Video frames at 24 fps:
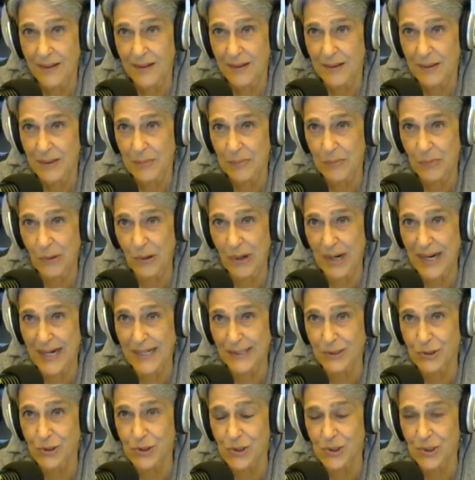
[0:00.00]

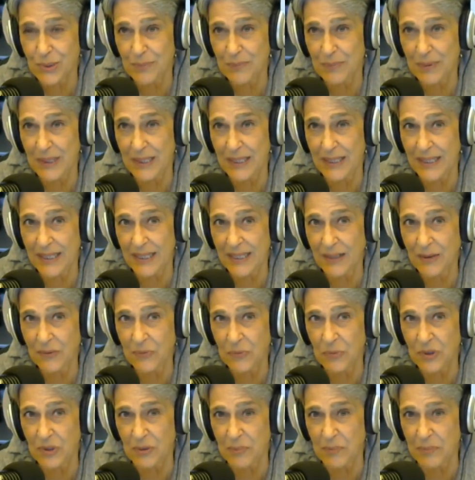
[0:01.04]
branch, but it
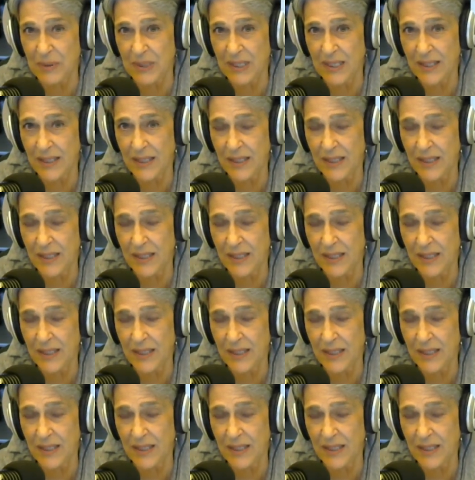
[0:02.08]
will be